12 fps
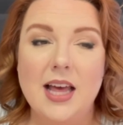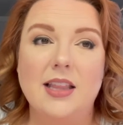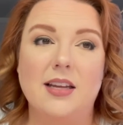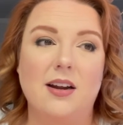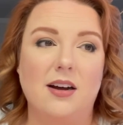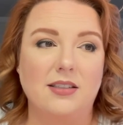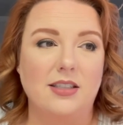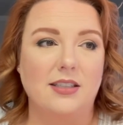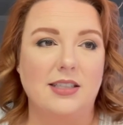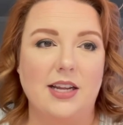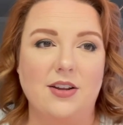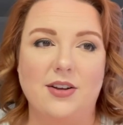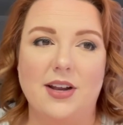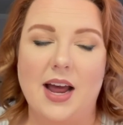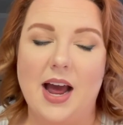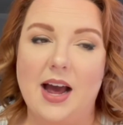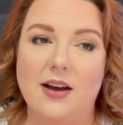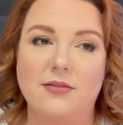the doctors say you can
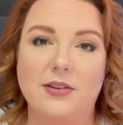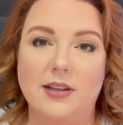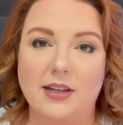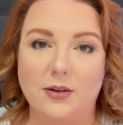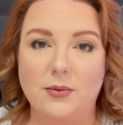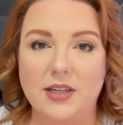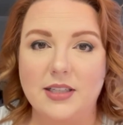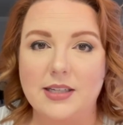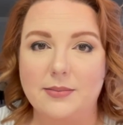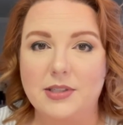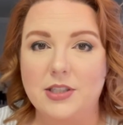have liquids up to